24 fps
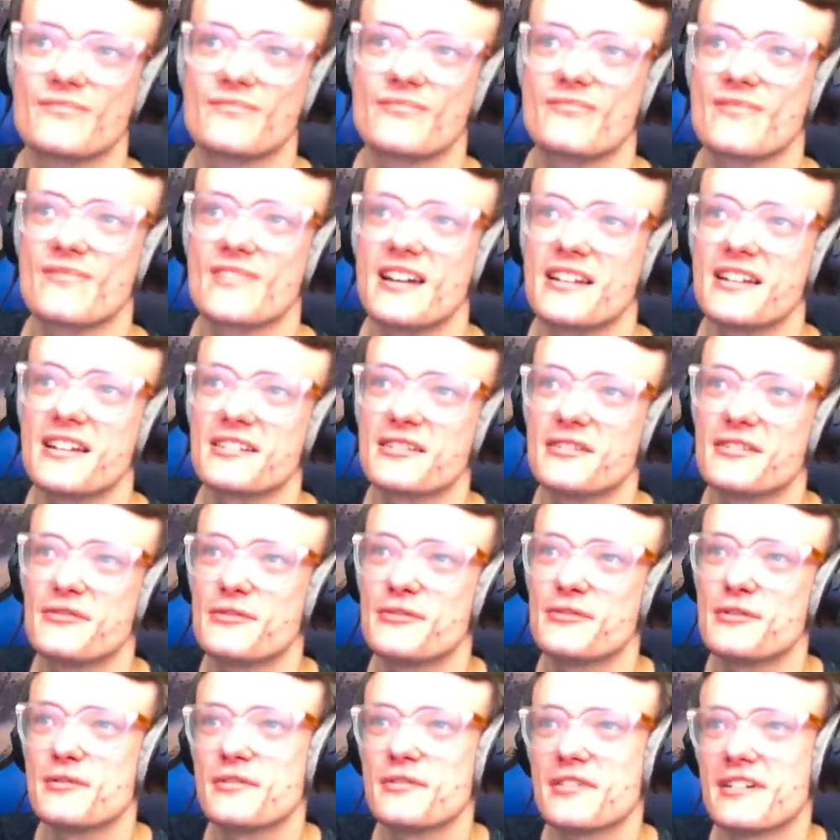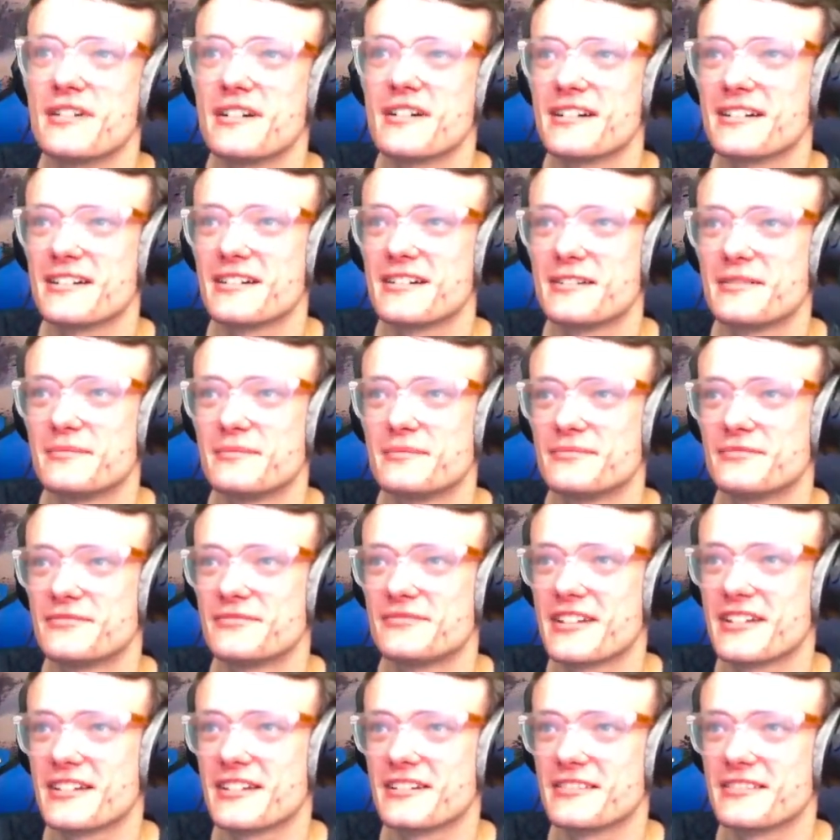Oh, it's got Fall Guy um,
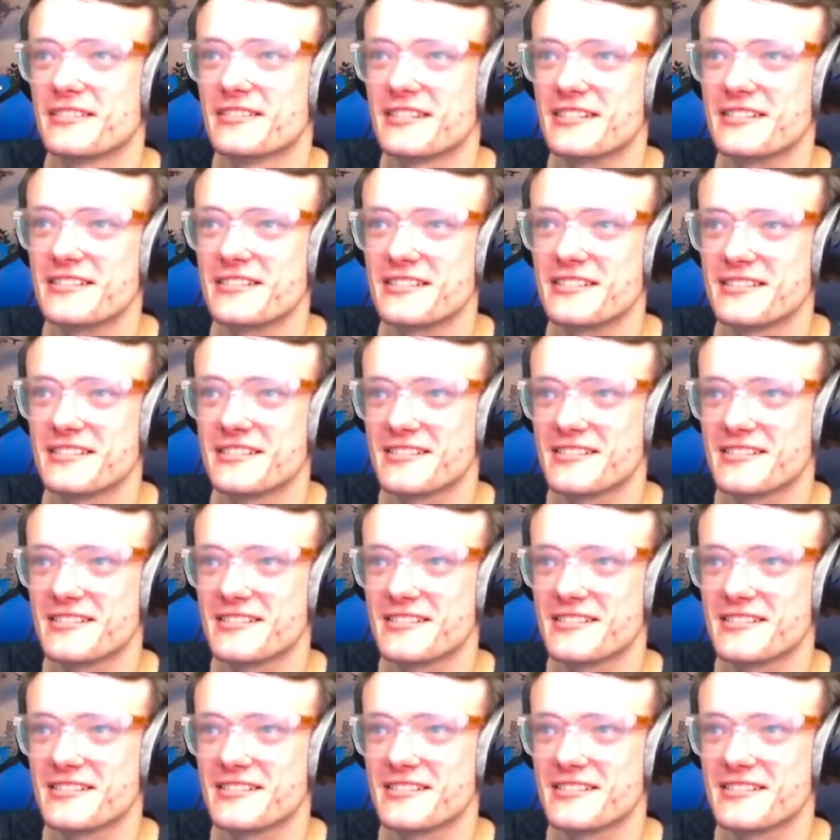thingy on the inner.